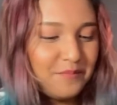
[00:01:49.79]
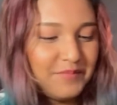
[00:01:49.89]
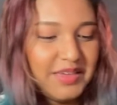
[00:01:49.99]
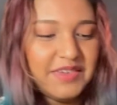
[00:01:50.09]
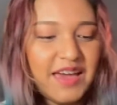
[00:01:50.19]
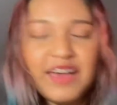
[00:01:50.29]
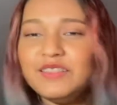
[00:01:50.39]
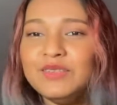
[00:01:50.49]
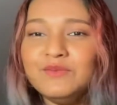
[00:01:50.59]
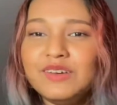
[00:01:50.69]
But yeah,
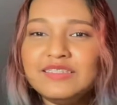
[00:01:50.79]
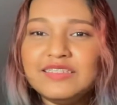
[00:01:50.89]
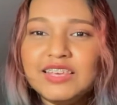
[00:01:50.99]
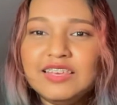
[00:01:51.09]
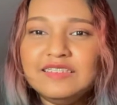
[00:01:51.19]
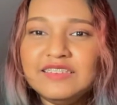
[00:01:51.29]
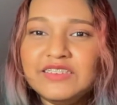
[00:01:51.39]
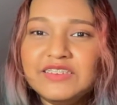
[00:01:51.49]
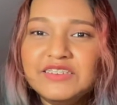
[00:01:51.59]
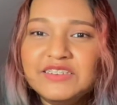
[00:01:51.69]
this one's
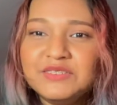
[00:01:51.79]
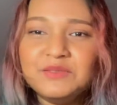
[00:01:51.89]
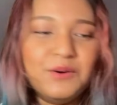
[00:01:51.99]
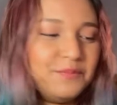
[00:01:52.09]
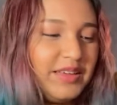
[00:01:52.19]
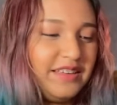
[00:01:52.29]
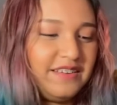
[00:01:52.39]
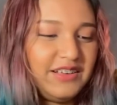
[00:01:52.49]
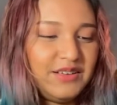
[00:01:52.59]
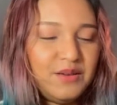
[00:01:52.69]
easy to open.
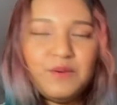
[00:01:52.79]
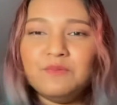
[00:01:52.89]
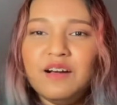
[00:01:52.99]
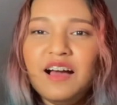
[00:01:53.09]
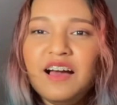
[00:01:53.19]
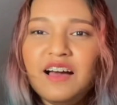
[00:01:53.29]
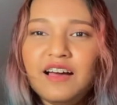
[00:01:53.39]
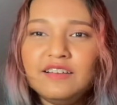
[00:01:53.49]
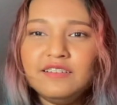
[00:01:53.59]
Wow.